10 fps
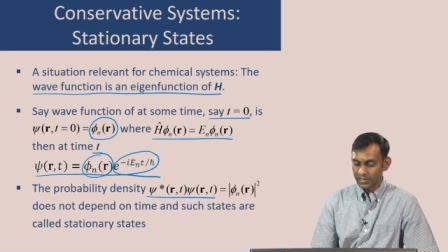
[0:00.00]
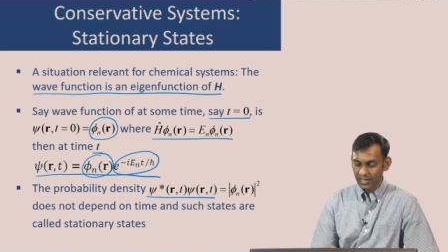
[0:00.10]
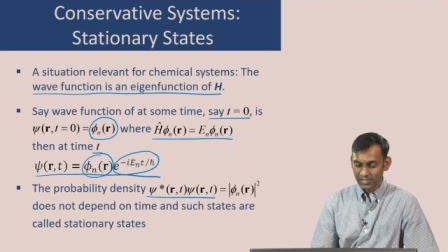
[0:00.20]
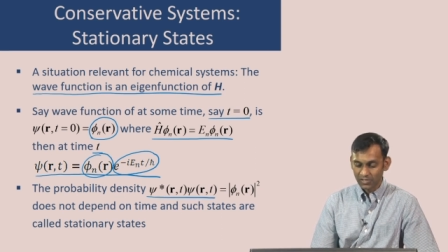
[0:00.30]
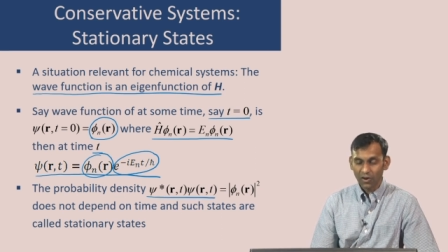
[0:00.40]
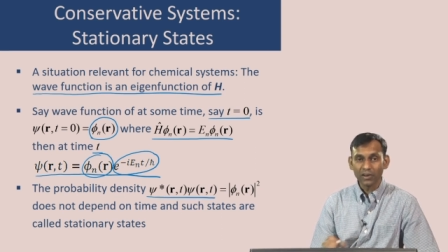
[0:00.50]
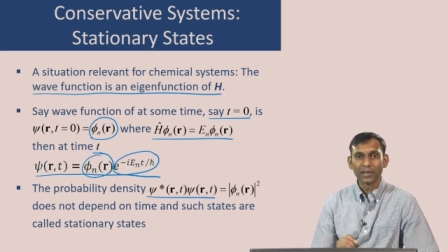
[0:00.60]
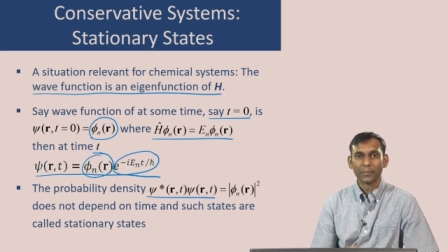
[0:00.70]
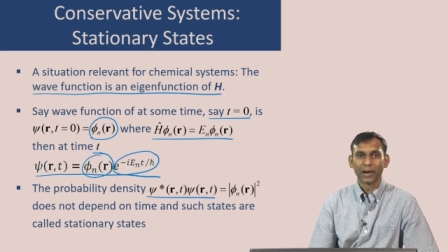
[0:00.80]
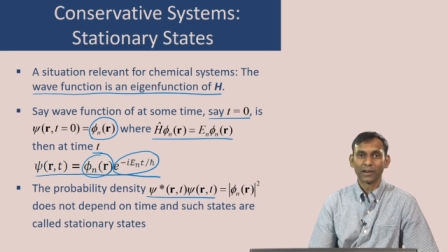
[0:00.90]
does
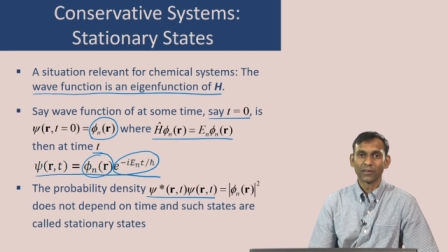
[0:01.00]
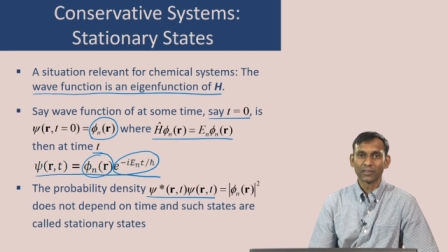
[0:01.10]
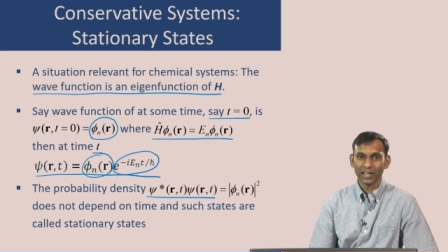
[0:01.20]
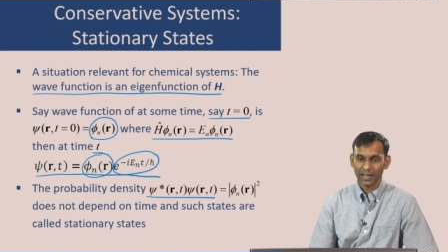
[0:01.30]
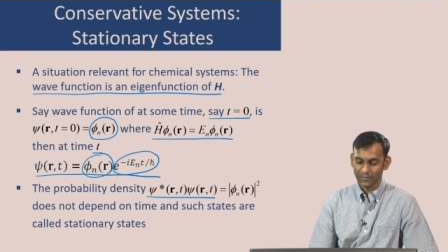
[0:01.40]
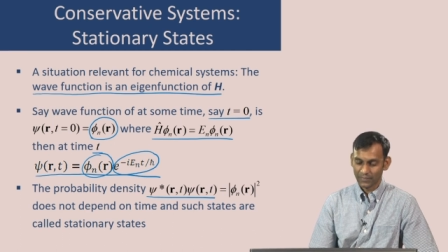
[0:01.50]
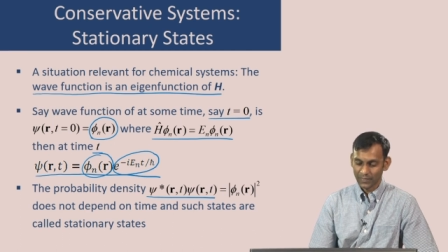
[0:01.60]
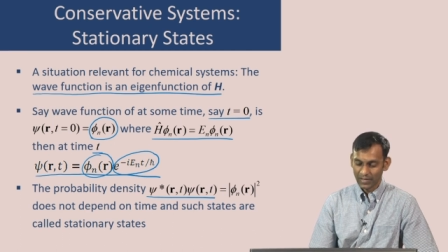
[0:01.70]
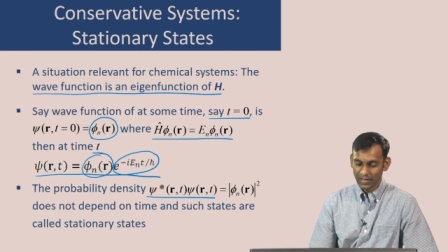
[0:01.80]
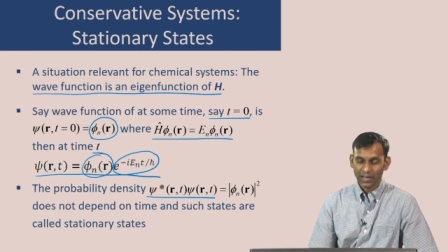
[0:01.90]
not depend on time
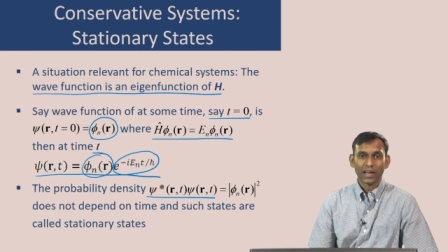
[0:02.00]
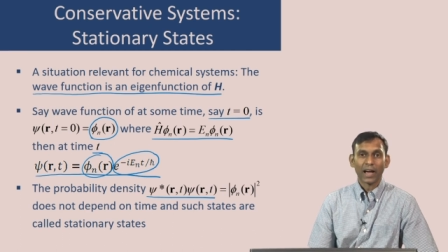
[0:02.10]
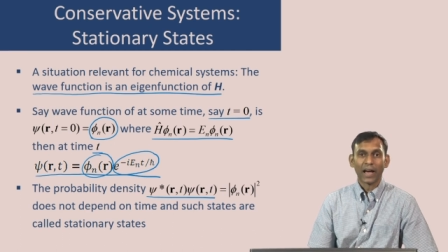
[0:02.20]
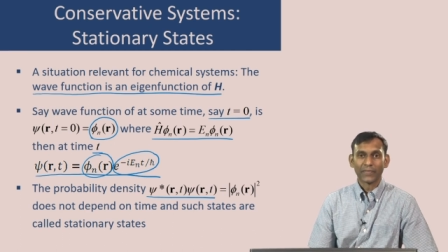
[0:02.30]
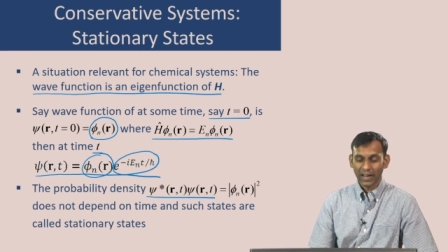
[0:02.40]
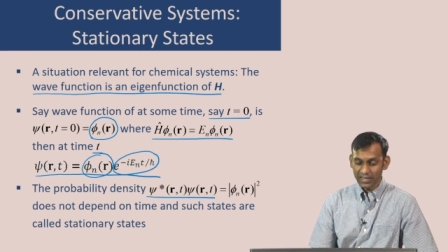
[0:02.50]
and